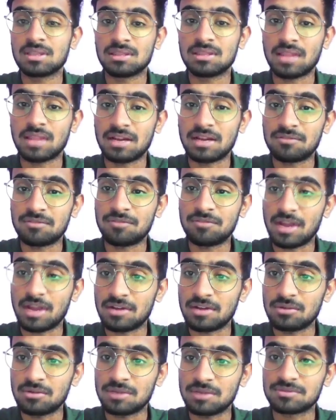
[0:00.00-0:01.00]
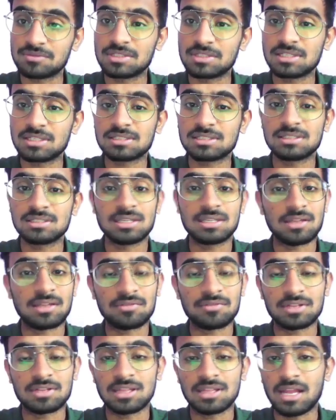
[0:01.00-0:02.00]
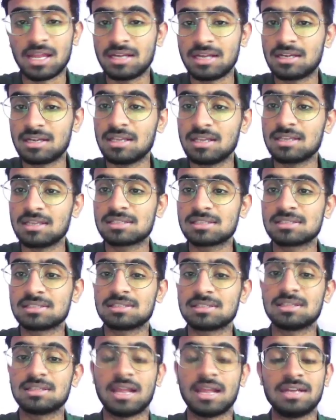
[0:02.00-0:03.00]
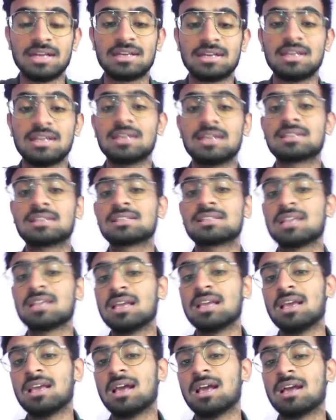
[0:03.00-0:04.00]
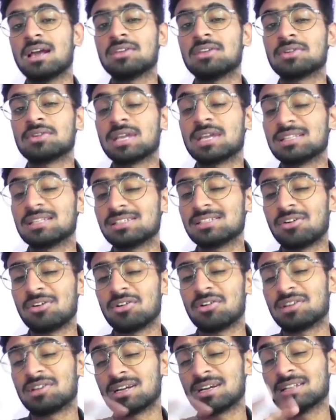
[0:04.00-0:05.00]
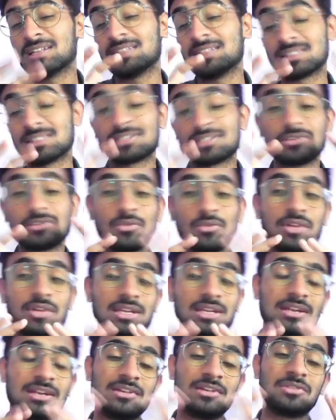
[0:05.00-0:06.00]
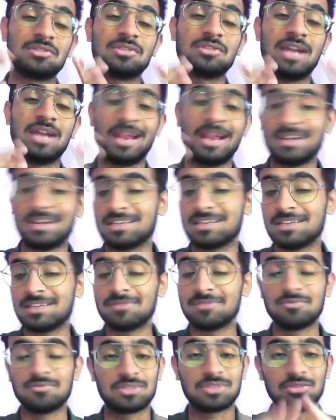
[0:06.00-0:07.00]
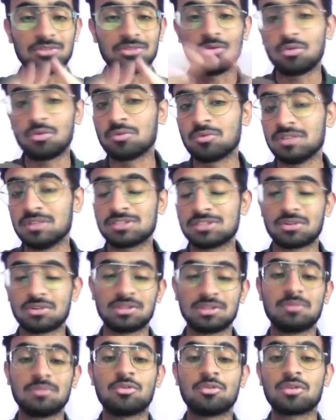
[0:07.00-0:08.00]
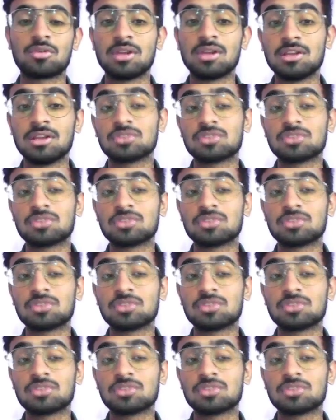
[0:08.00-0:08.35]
knight 5 to f6, then after knight takes, you can see already this is going into the end game with no queens on the board.